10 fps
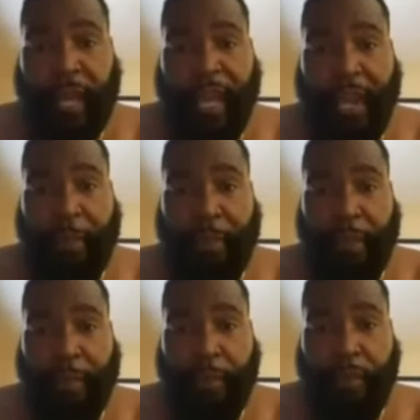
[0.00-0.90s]
I got a
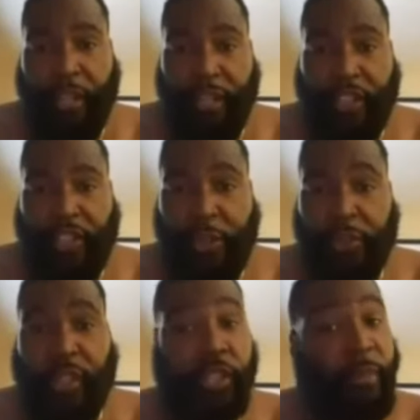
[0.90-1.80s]
big booty and it's
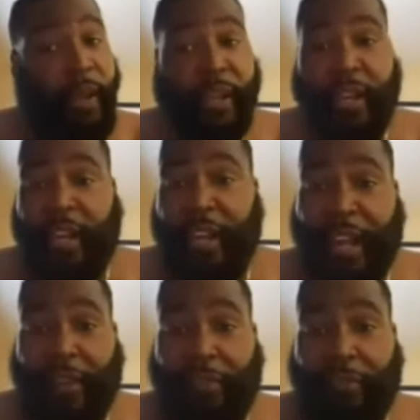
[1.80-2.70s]
juicy. You better cut it
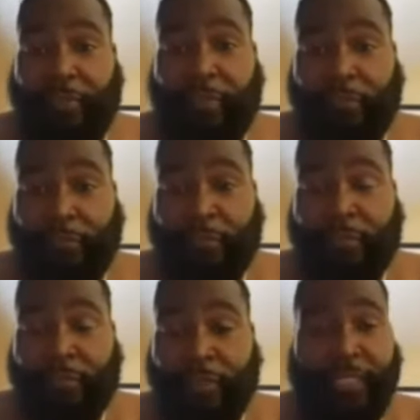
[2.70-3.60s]
out.
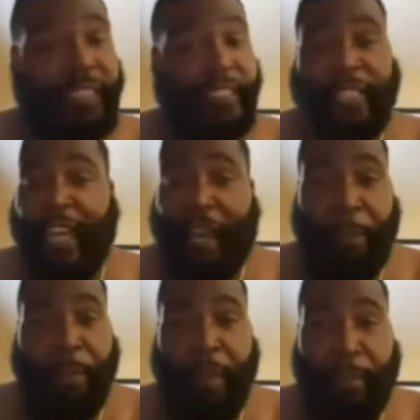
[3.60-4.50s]
She said she got
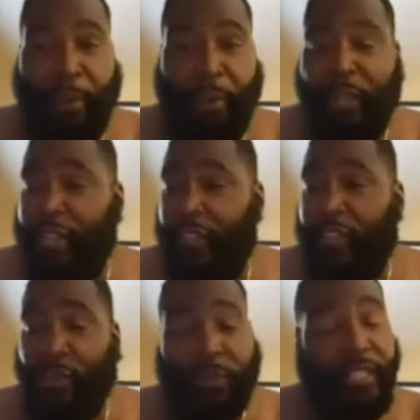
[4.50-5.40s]
a big booty and
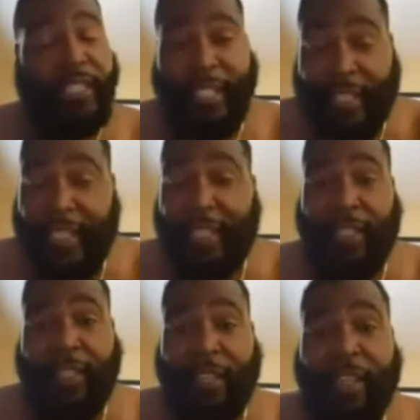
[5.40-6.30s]
it's juicy.
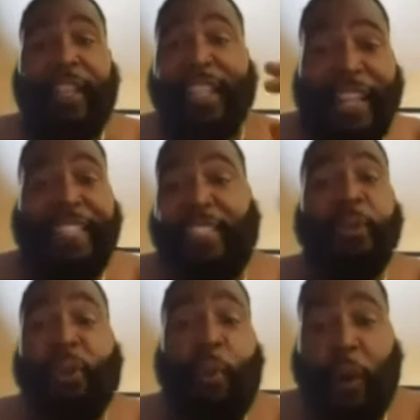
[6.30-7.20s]
Sisters, let's
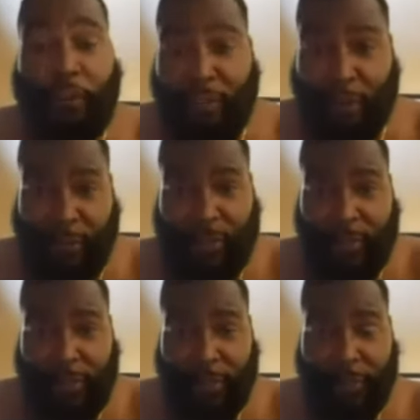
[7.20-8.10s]
do the work
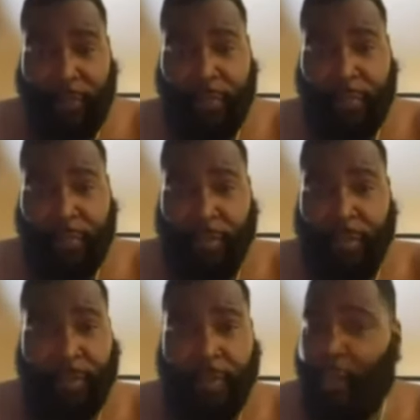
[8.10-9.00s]
first.
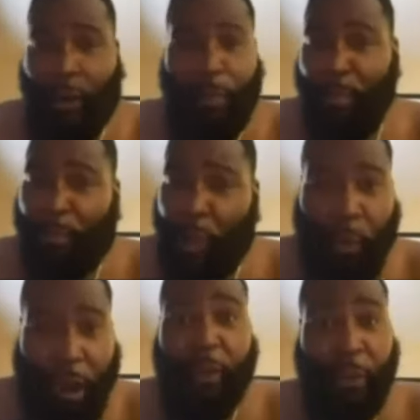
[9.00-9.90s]
Don't
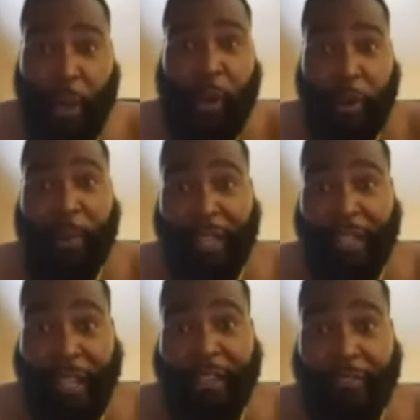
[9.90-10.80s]
worry. We going to make
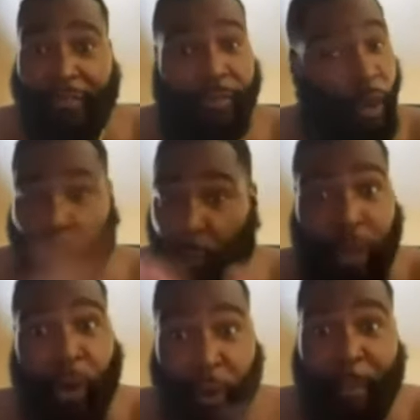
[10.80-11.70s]
love. Oh,
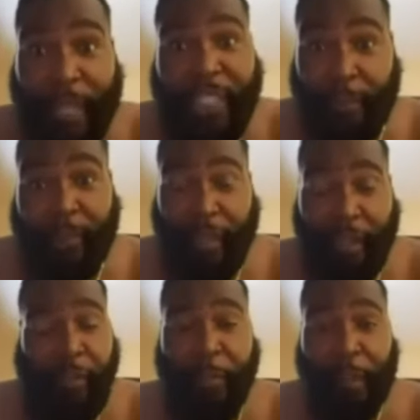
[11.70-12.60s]
we going to make some
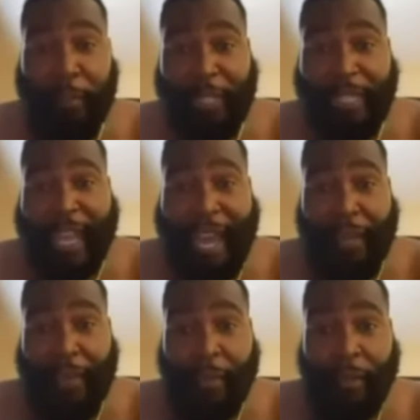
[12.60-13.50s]
love. You better believe that.
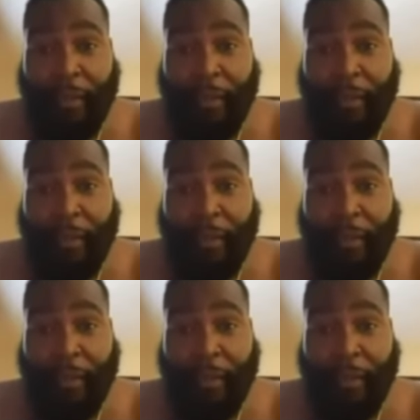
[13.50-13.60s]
